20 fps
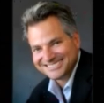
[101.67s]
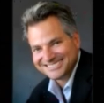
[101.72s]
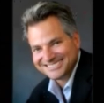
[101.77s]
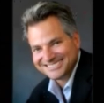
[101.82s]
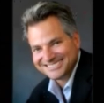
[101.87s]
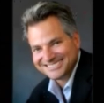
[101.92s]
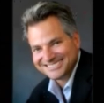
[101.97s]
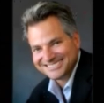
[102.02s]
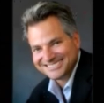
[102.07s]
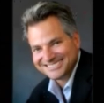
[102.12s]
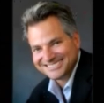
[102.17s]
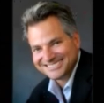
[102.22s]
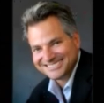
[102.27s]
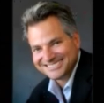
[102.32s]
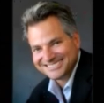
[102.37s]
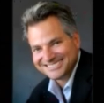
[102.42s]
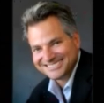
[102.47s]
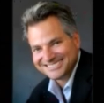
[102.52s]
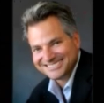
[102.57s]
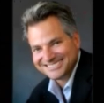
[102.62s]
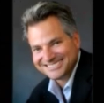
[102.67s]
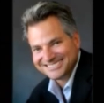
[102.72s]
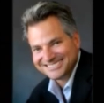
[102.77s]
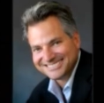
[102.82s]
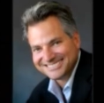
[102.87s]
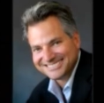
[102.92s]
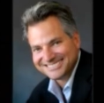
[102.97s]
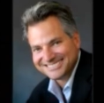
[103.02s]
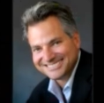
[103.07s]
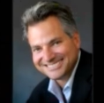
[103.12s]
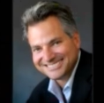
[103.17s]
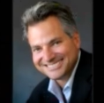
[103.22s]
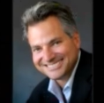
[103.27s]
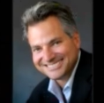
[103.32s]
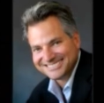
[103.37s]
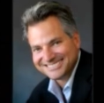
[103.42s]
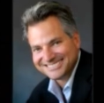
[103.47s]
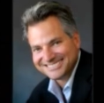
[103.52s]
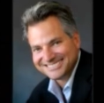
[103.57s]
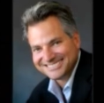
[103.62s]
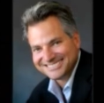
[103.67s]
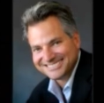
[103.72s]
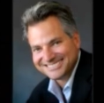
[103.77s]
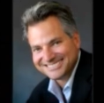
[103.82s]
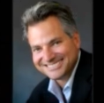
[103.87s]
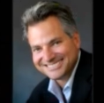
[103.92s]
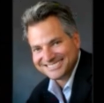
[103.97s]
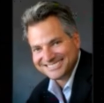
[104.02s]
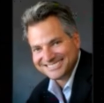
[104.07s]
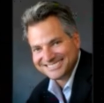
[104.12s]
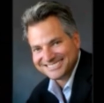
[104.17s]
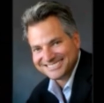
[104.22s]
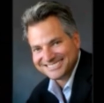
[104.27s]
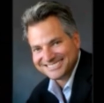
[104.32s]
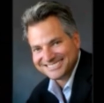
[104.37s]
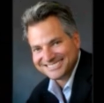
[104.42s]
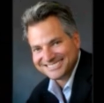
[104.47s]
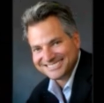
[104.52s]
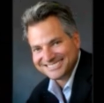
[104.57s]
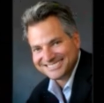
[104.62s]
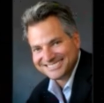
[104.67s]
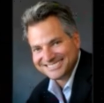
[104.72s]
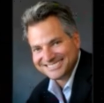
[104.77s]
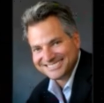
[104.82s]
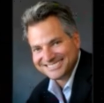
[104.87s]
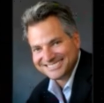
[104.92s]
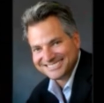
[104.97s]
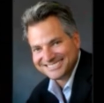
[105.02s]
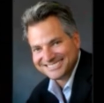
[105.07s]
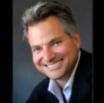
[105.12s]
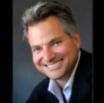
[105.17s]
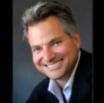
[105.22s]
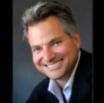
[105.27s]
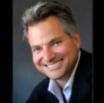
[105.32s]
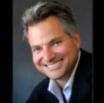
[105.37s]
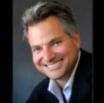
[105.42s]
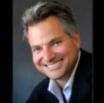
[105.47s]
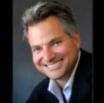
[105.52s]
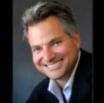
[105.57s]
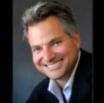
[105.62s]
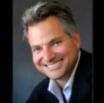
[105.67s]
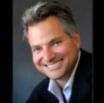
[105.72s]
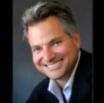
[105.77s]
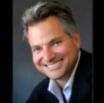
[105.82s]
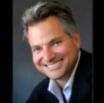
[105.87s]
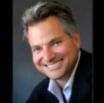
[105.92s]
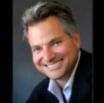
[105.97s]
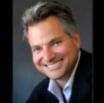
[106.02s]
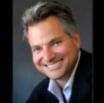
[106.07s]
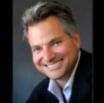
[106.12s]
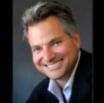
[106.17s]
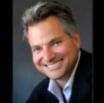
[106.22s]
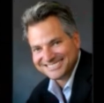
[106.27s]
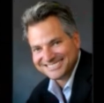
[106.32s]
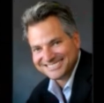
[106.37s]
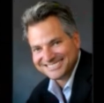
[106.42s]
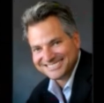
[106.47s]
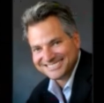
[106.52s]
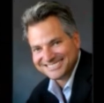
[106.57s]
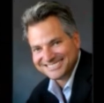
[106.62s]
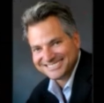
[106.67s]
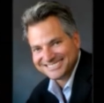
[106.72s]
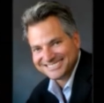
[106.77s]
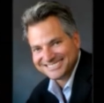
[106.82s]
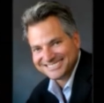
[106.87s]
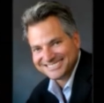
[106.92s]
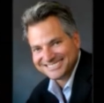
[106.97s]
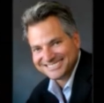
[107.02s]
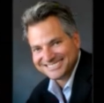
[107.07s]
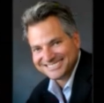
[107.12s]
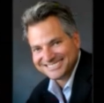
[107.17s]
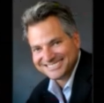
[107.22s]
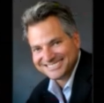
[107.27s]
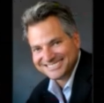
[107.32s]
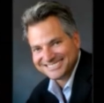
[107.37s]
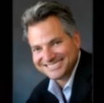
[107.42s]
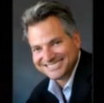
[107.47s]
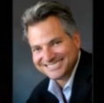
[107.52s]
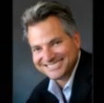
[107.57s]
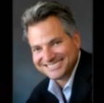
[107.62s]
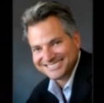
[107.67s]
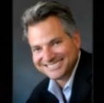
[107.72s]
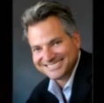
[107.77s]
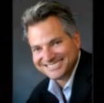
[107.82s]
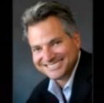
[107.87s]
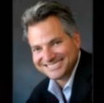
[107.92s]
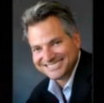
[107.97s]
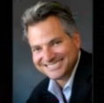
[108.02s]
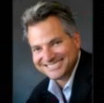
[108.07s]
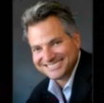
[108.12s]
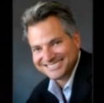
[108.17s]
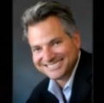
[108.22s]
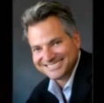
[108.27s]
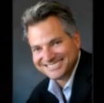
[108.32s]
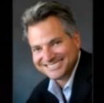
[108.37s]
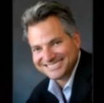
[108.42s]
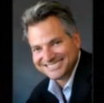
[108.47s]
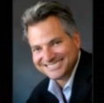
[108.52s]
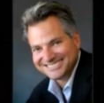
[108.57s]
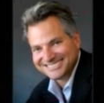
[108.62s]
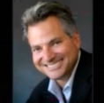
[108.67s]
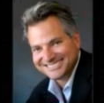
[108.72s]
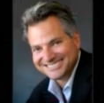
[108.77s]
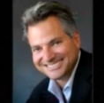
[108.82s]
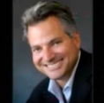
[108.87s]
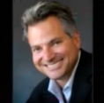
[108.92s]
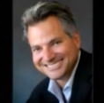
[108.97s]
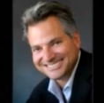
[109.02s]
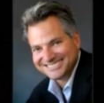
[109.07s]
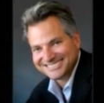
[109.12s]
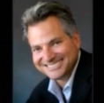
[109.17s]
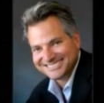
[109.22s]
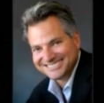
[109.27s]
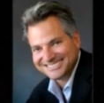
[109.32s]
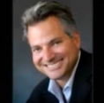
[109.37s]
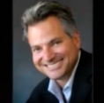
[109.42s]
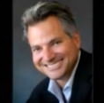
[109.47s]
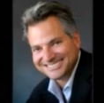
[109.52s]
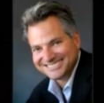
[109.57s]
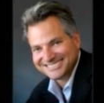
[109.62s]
[no speech]